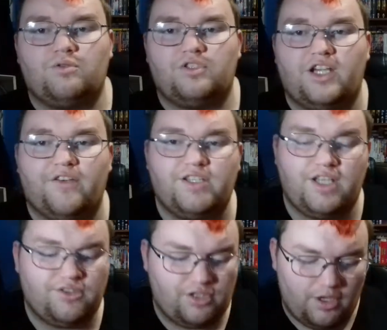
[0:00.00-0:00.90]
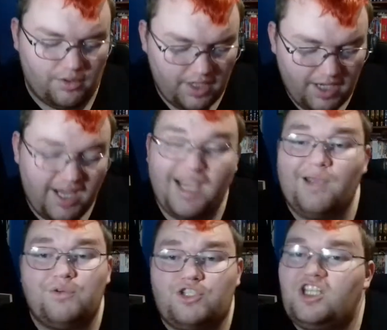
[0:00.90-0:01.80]
series years ago,
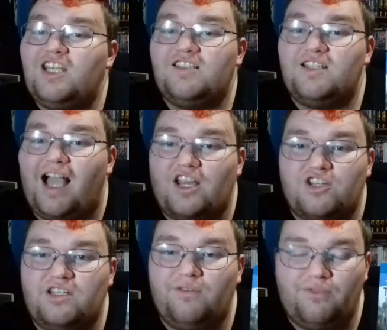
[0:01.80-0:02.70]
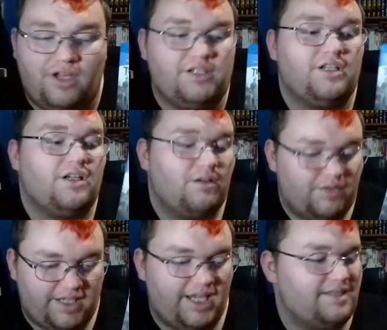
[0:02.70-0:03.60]
it was cheesy, actiony fun
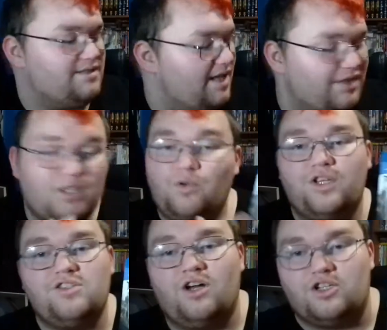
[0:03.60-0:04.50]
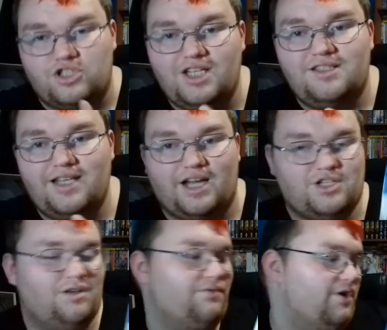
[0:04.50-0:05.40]
for kids, and that's what these are: cheesy,
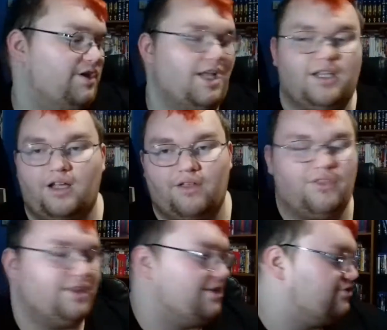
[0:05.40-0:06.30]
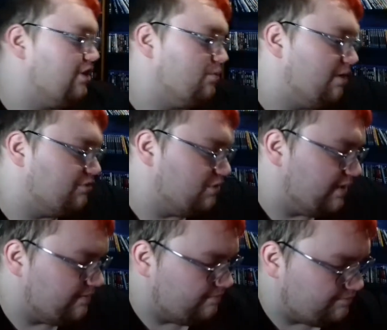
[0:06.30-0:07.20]
actiony fun, and I think they stuck well to it.